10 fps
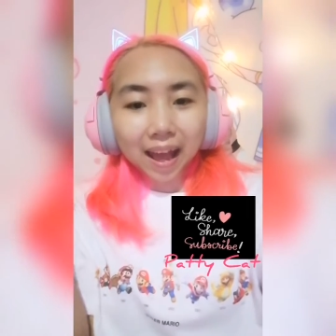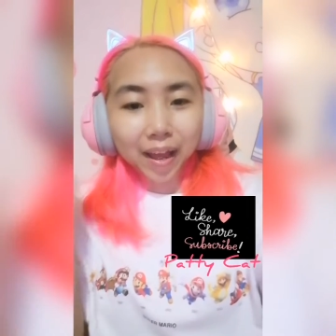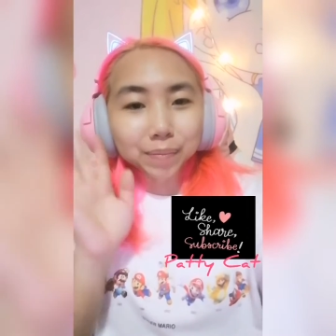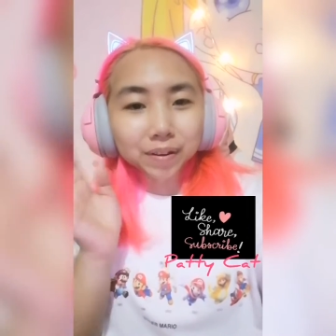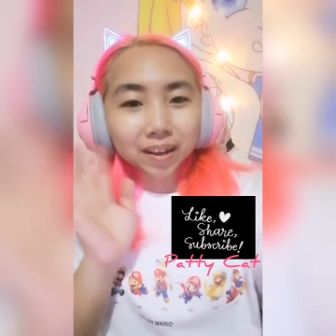
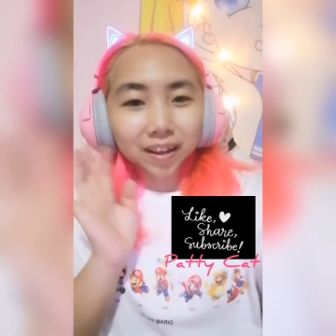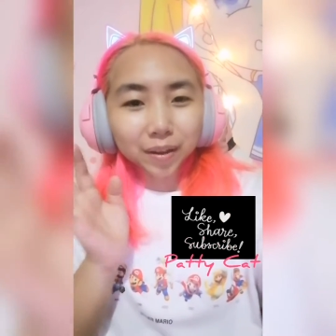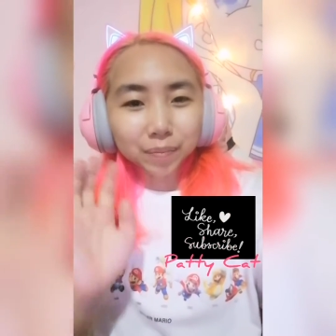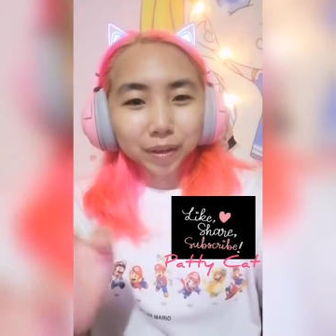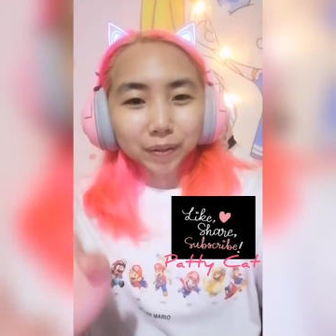Hi mga
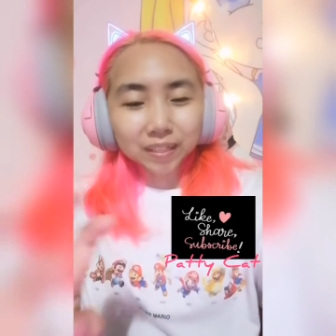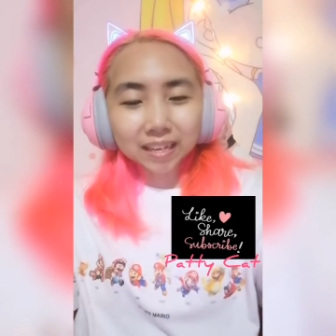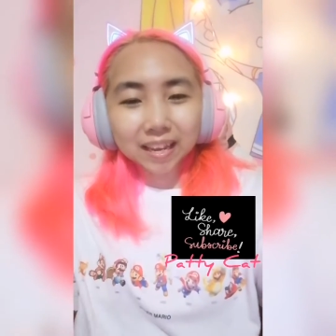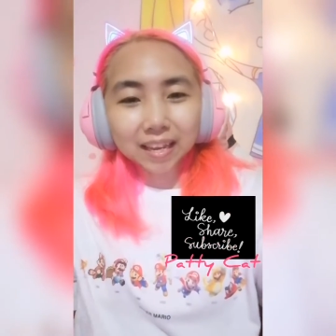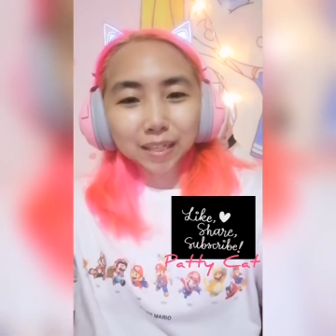
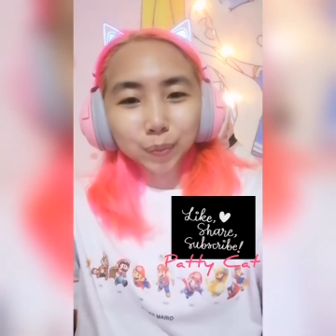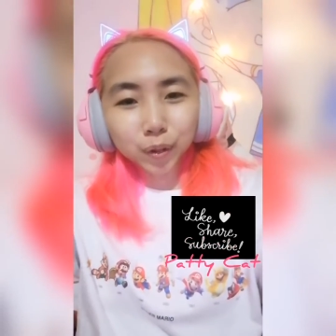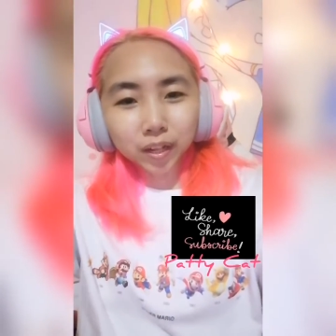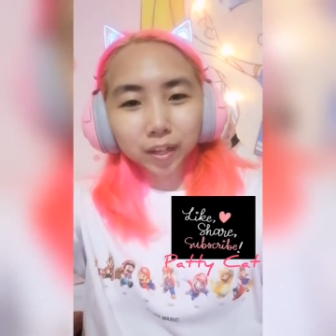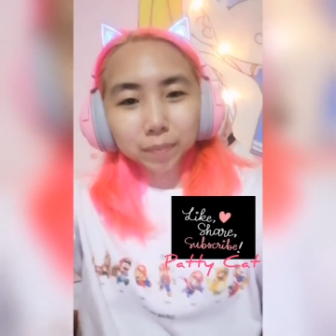kamiyoshis!
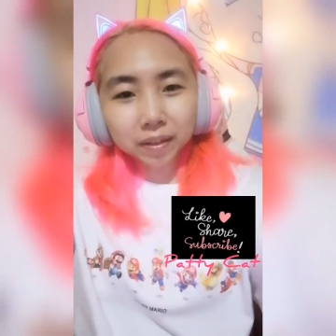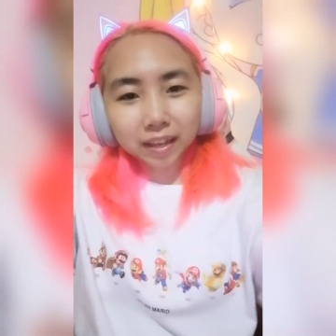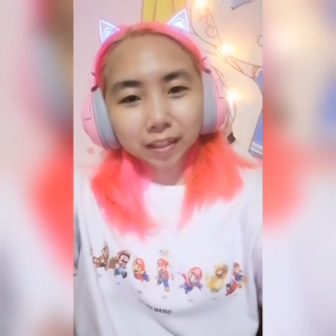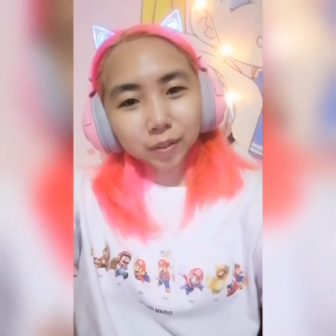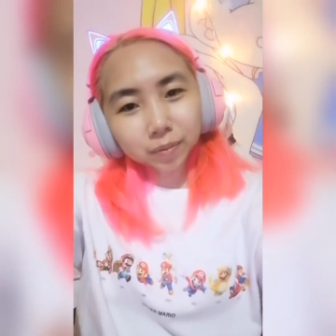Welcome
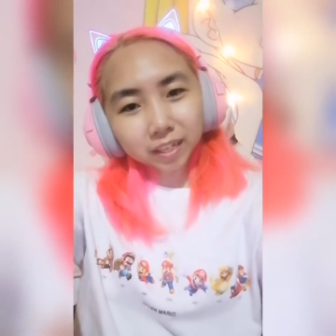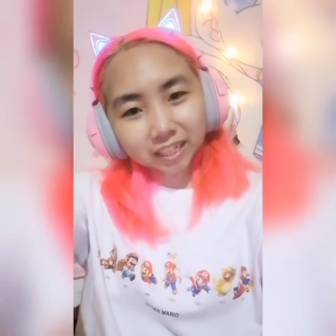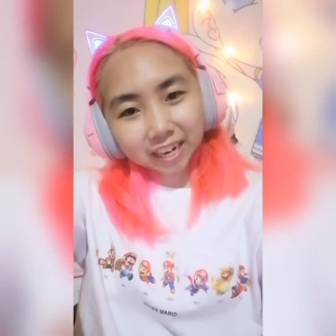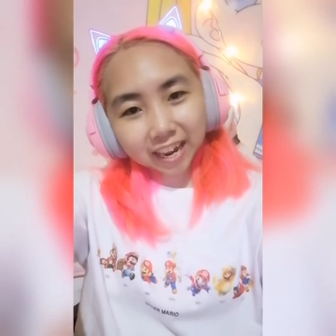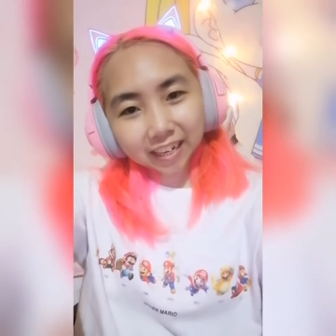again to my
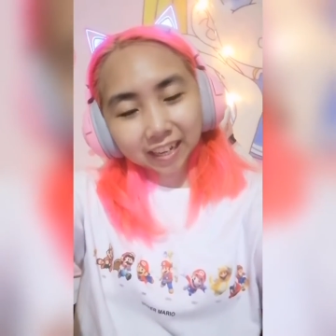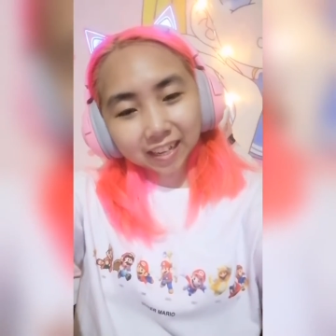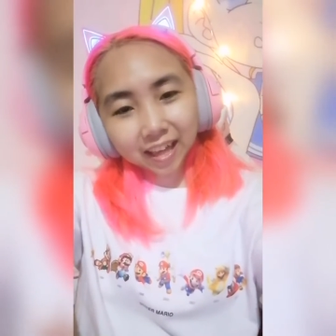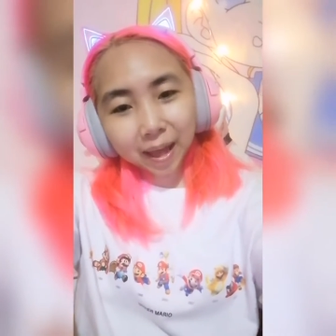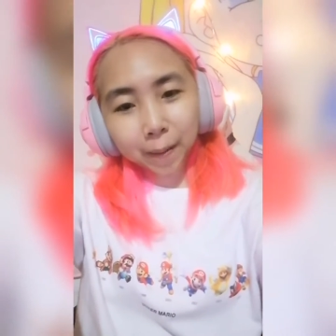
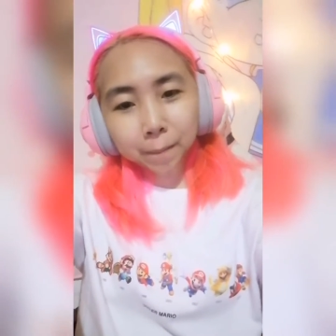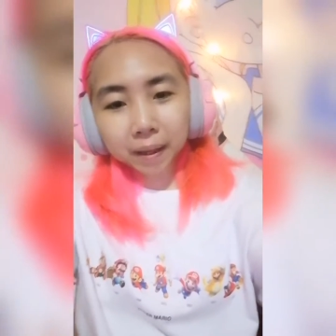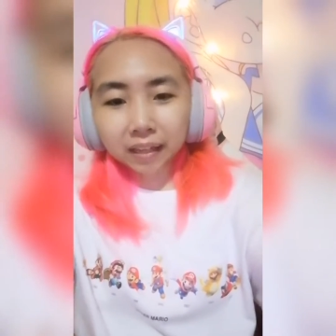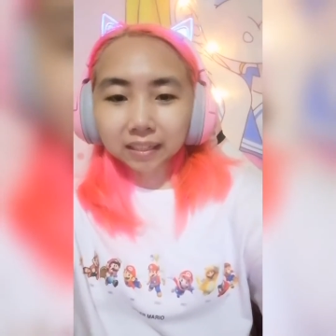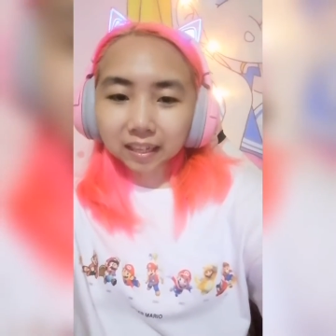channel. I'm
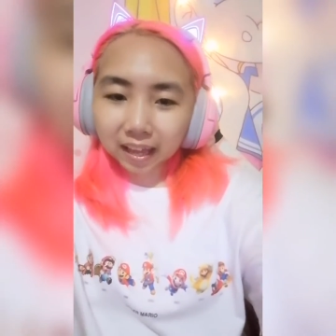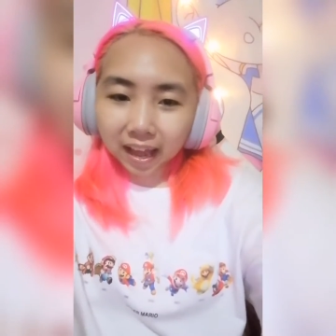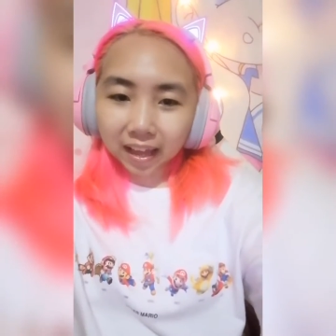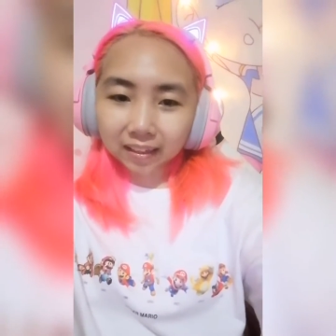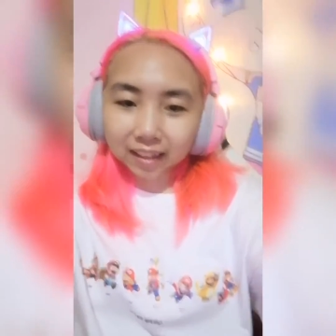Patty
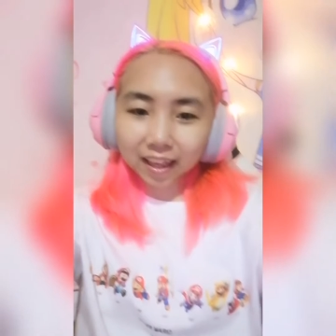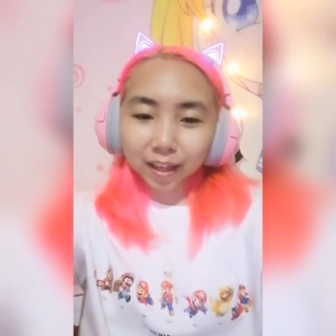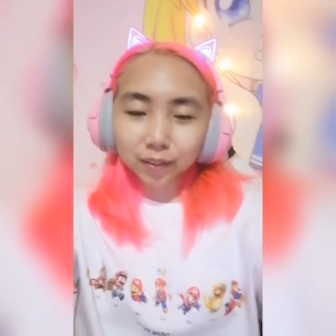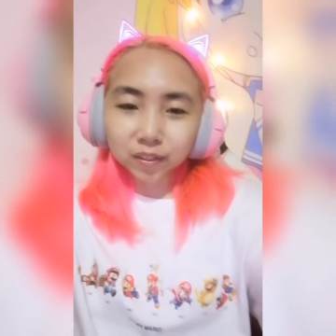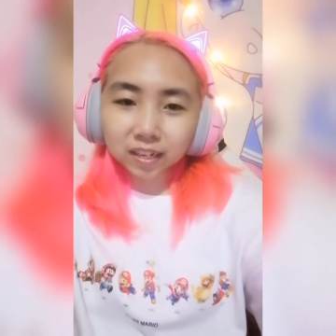Cat
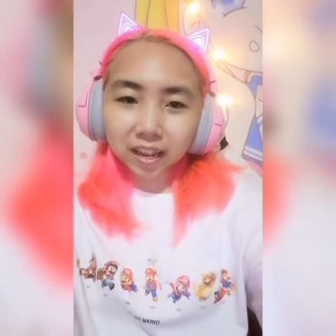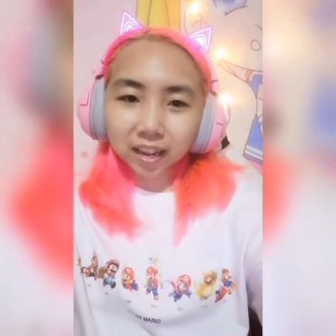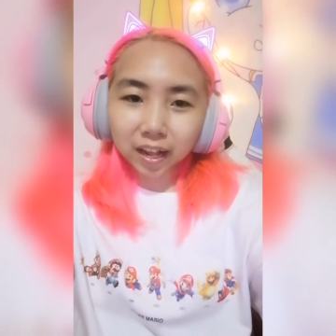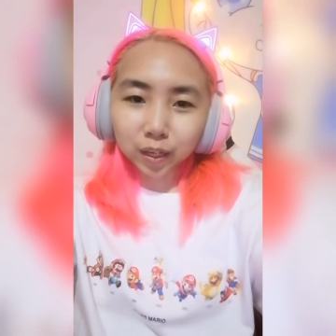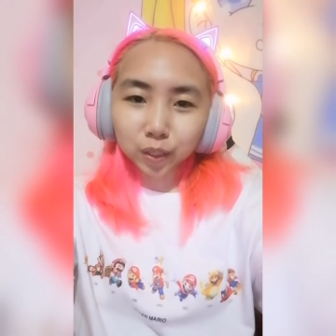and
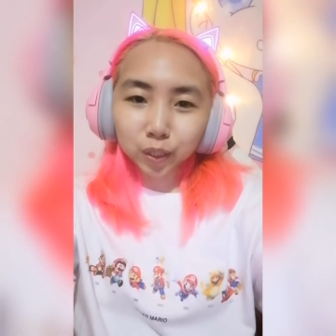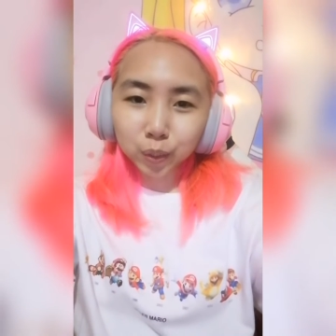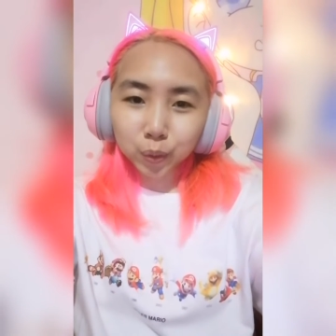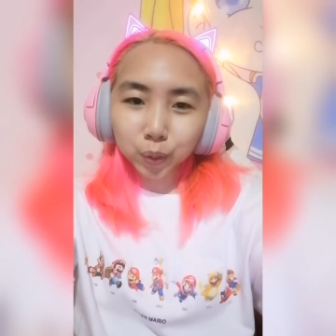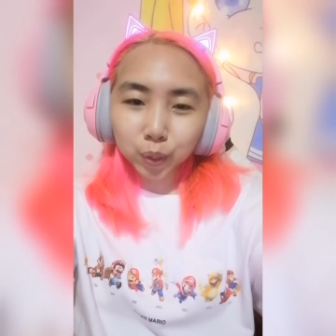today I'll
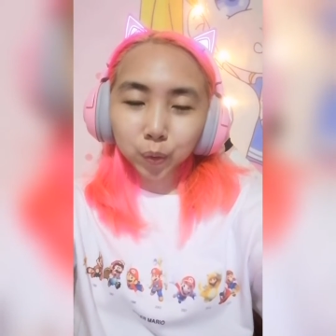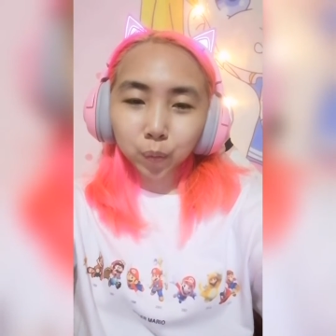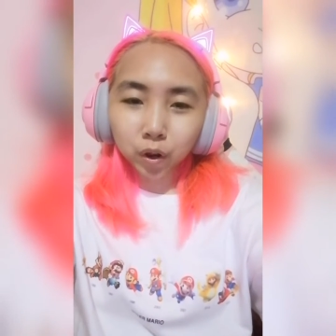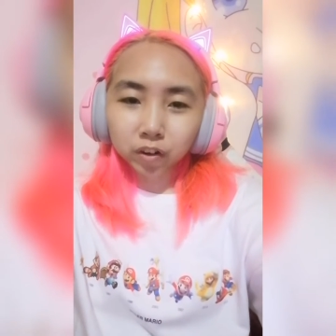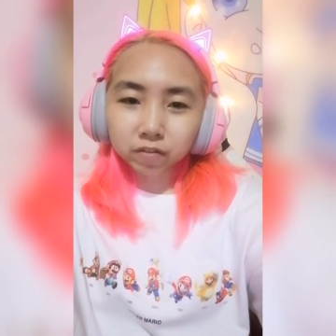show you
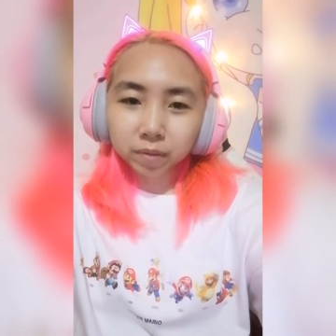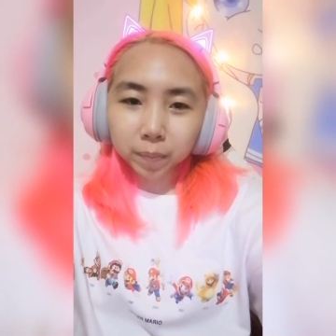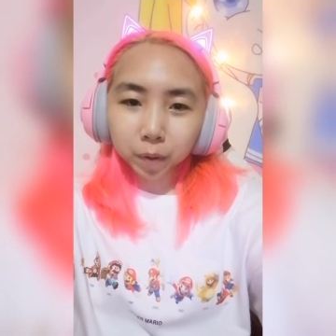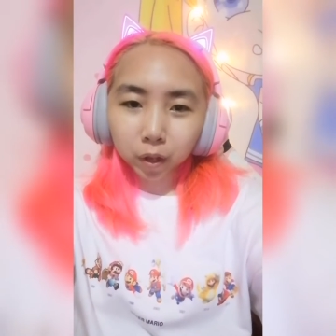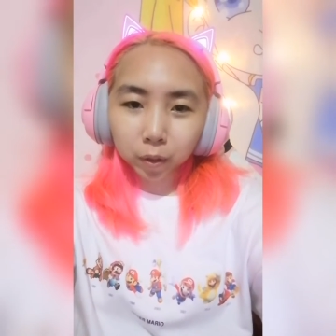one of
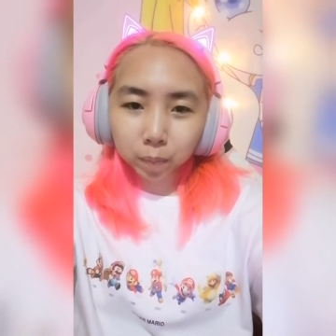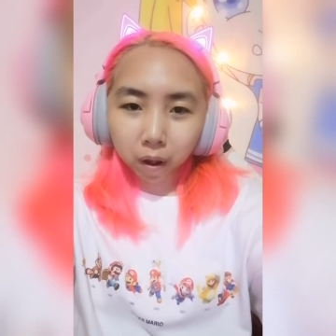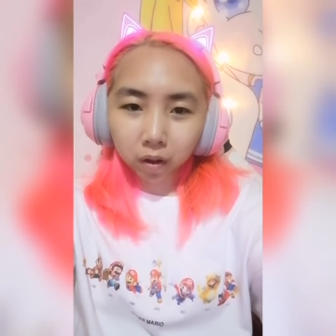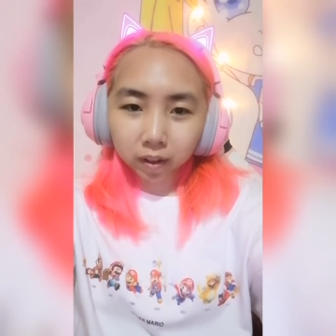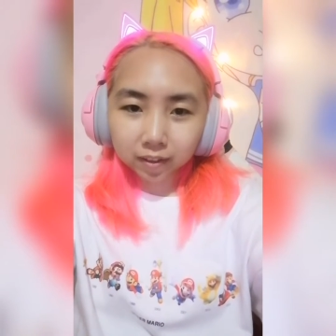my Polly
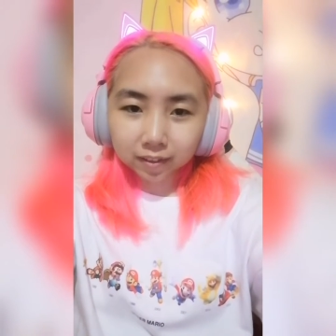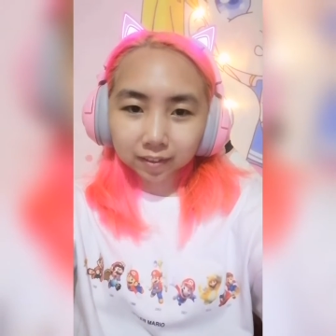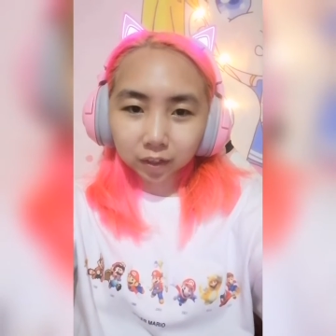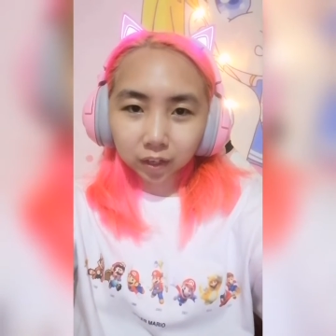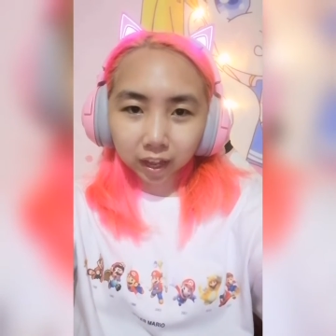Pocket
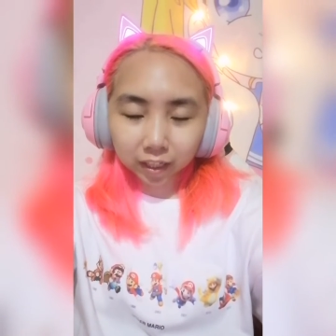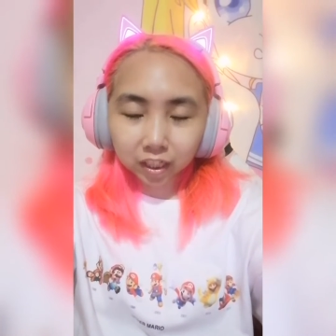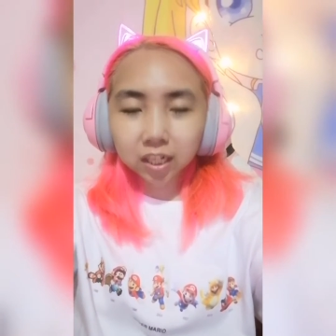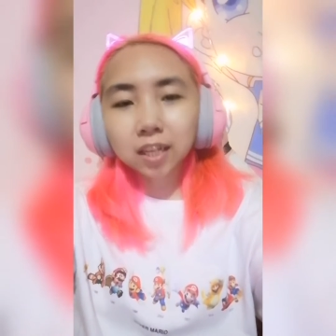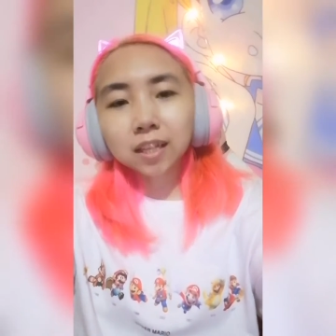
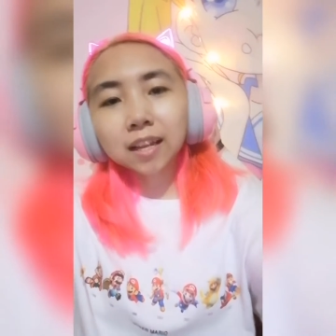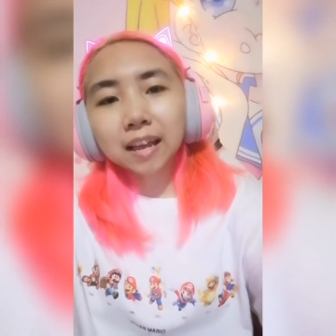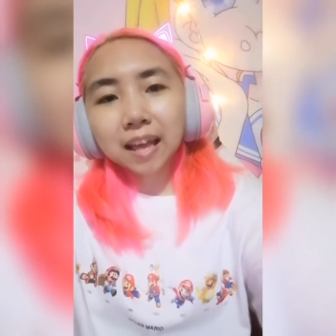collection.